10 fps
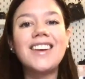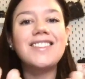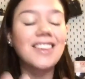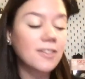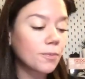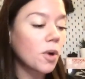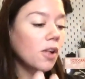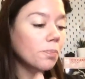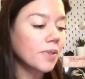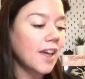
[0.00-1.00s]
and it's a
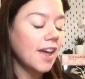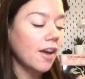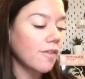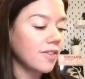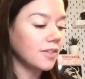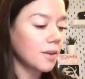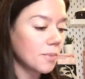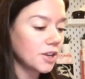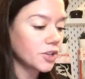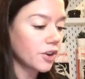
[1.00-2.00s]
small play of this
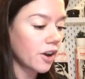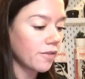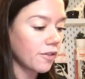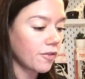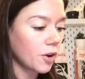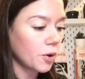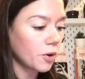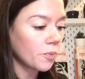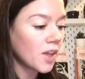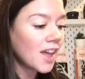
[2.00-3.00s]
dimension of the
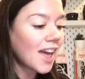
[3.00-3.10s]
photo.